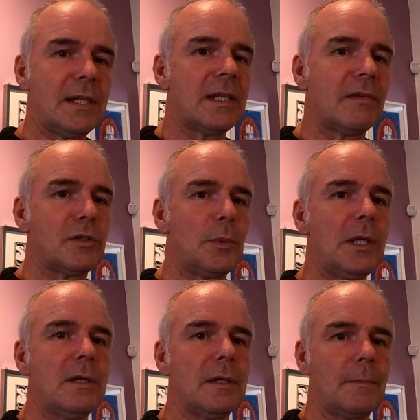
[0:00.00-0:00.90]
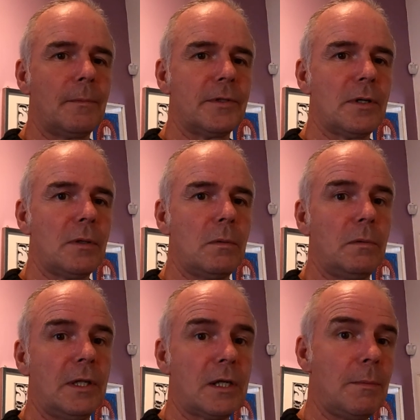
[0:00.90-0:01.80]
didn't have a speaker, so
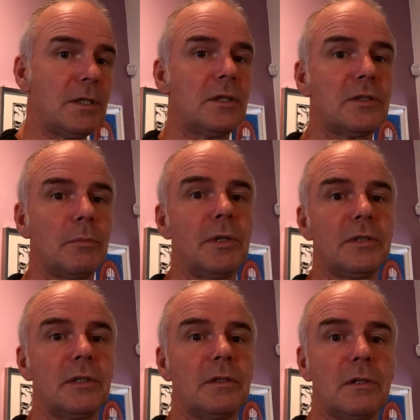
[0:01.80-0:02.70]
they commissioned somebody to